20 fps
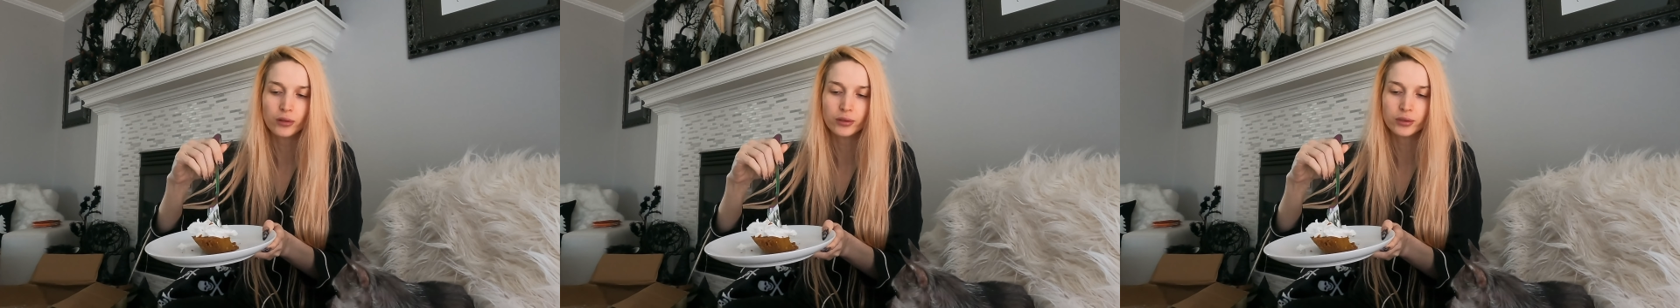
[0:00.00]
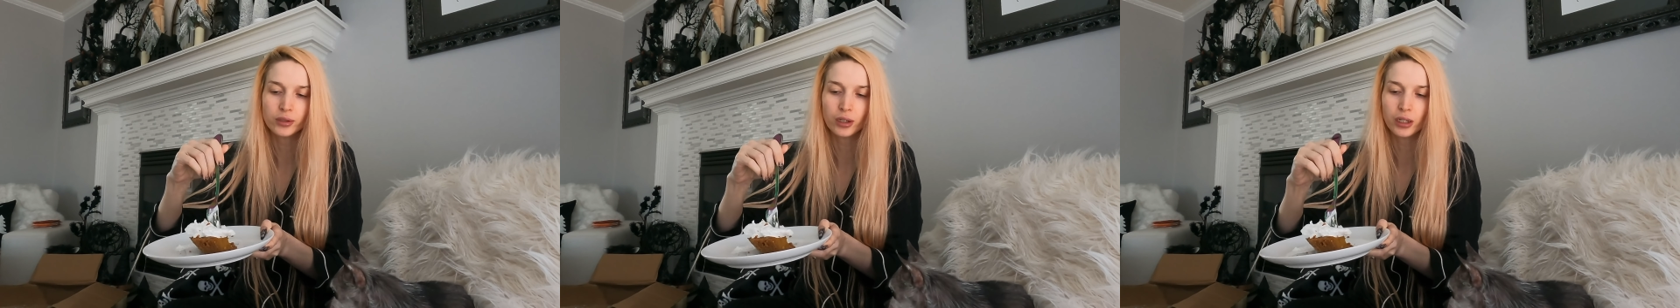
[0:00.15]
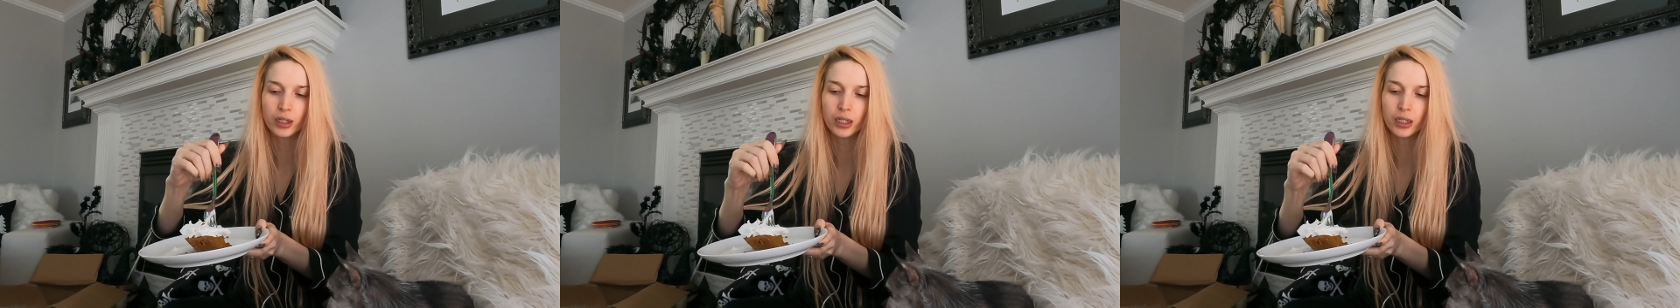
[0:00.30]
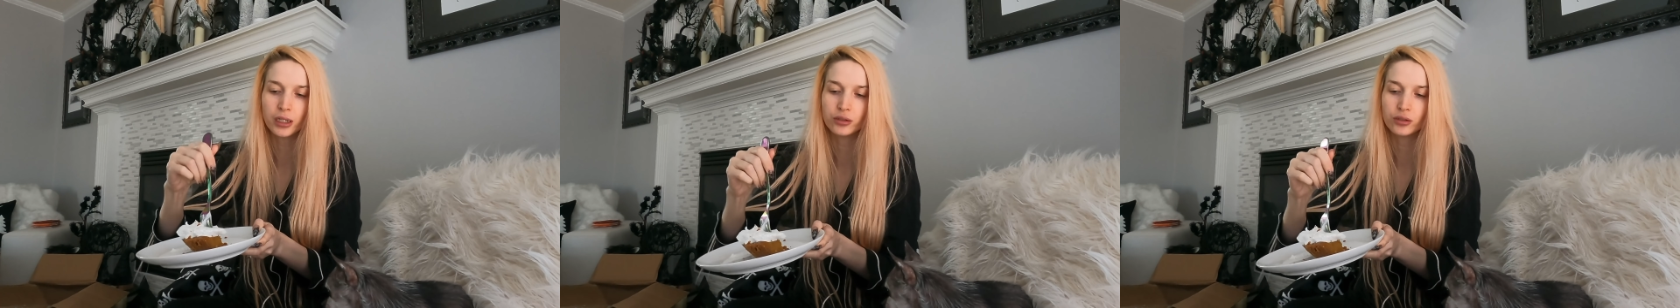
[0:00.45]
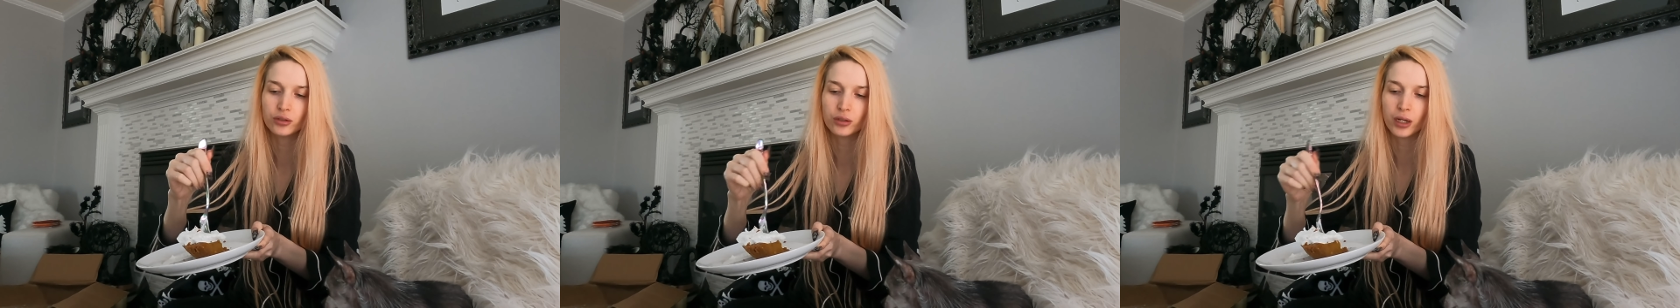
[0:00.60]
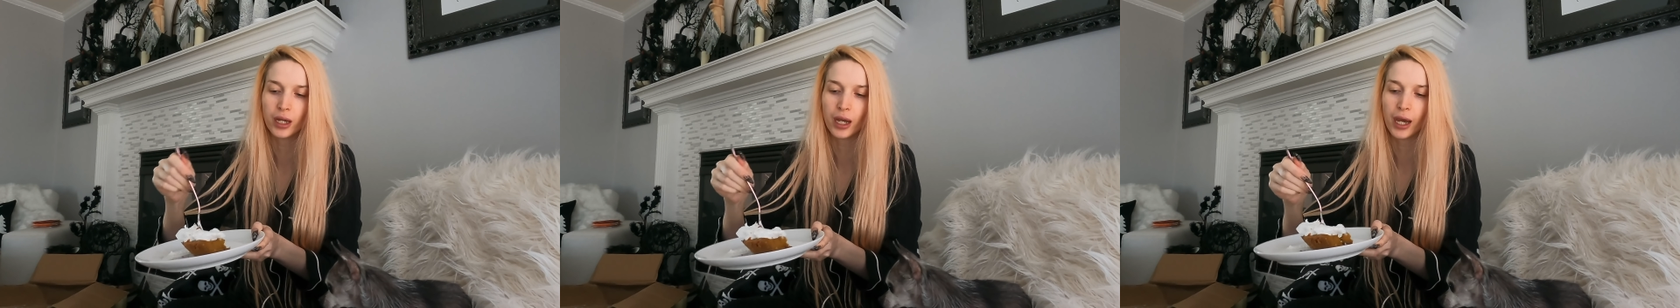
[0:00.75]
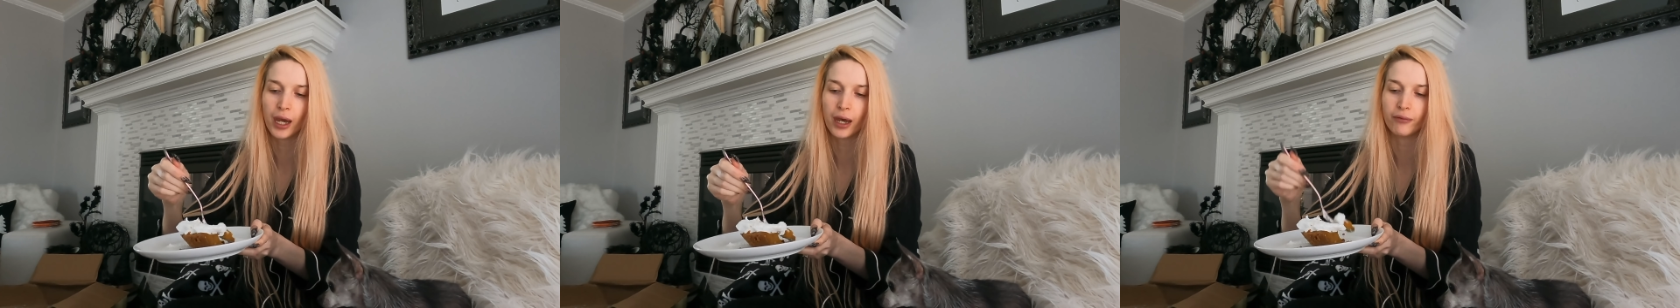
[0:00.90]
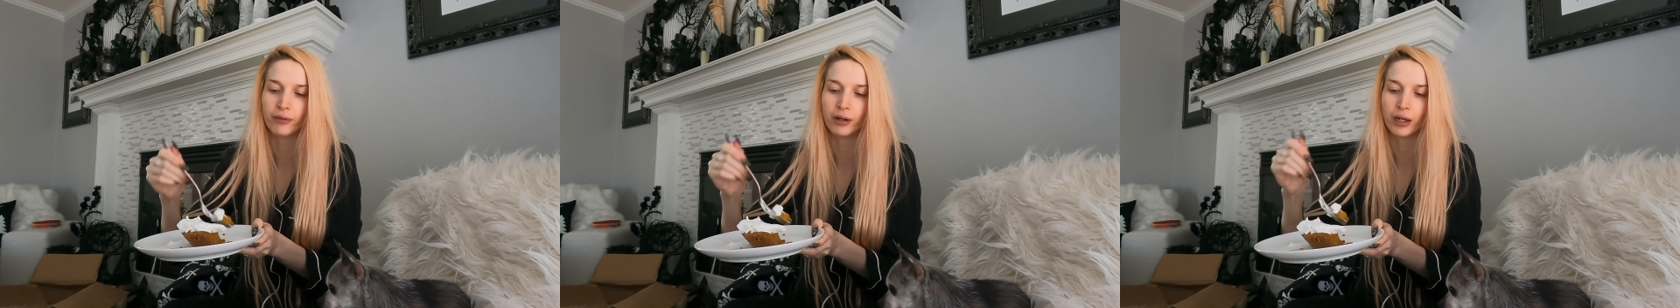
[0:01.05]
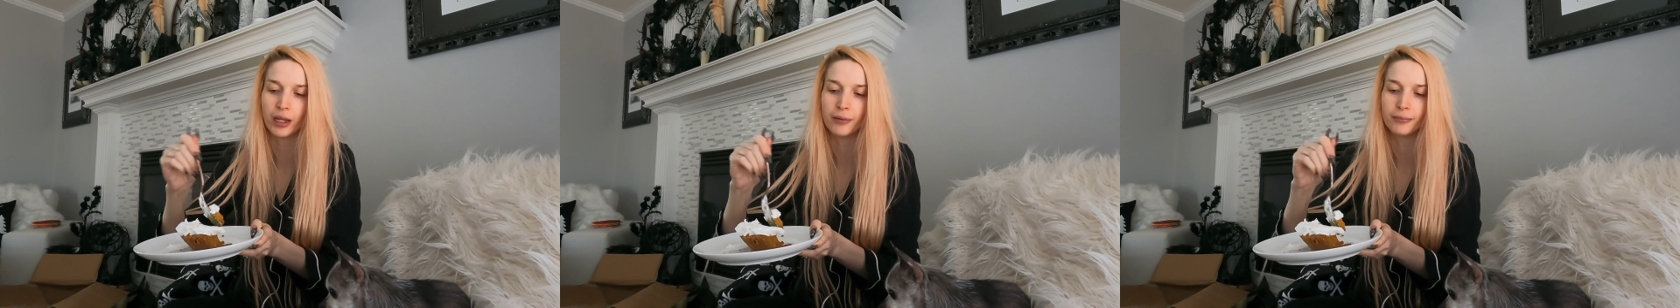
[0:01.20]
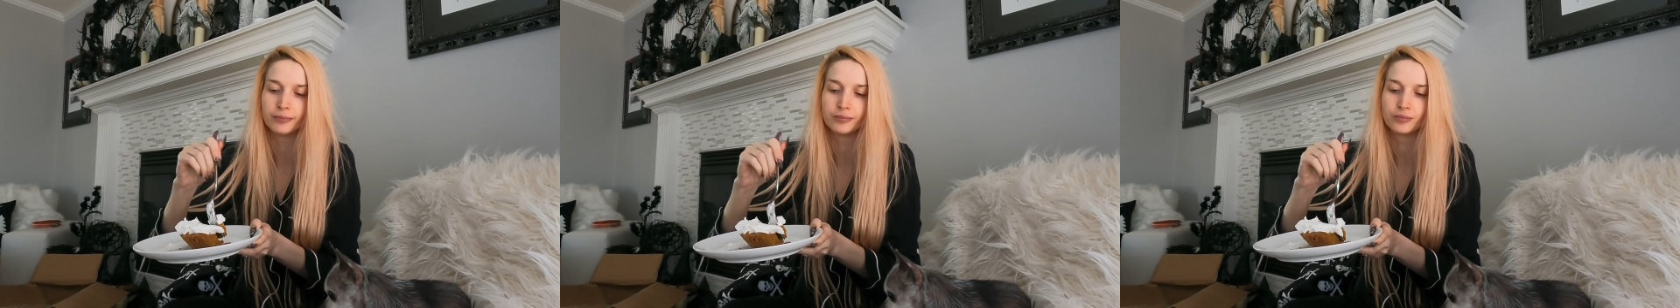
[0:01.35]
Sorry, Neej, you can't have
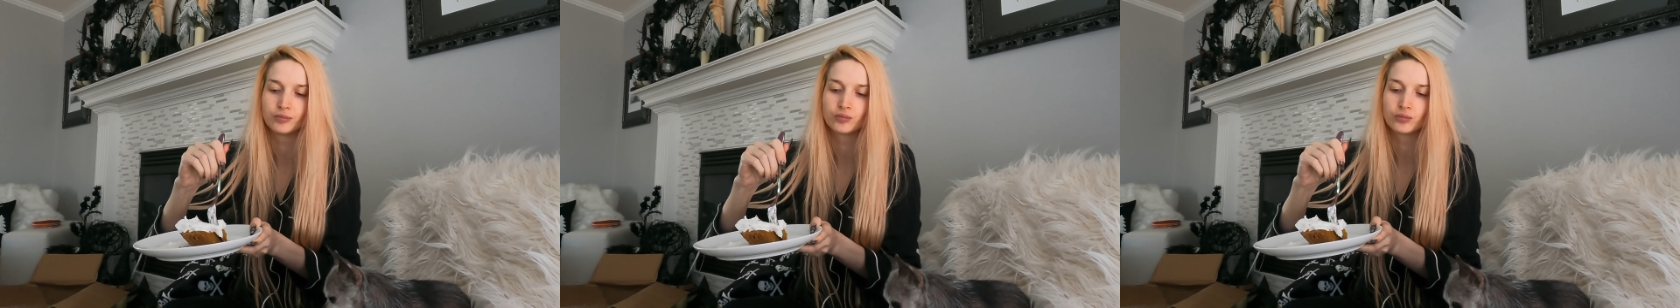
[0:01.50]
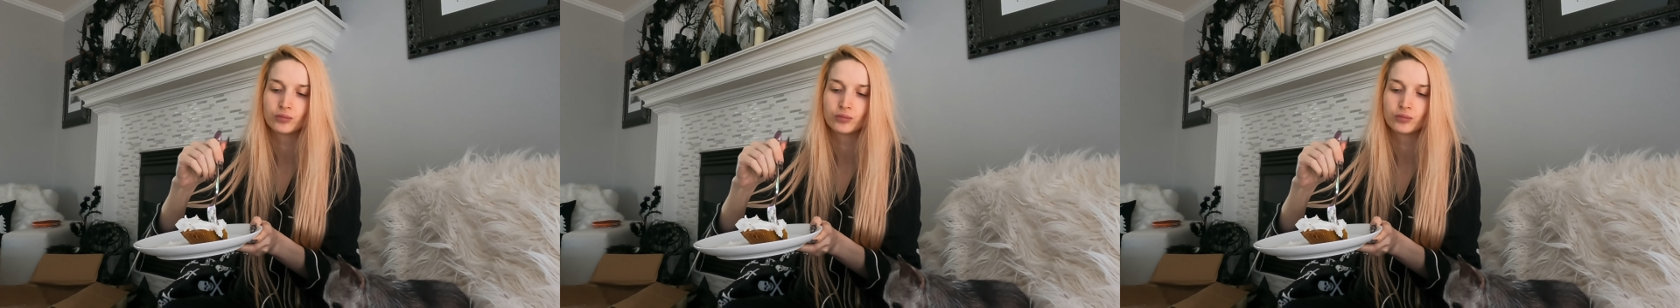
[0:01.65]
any.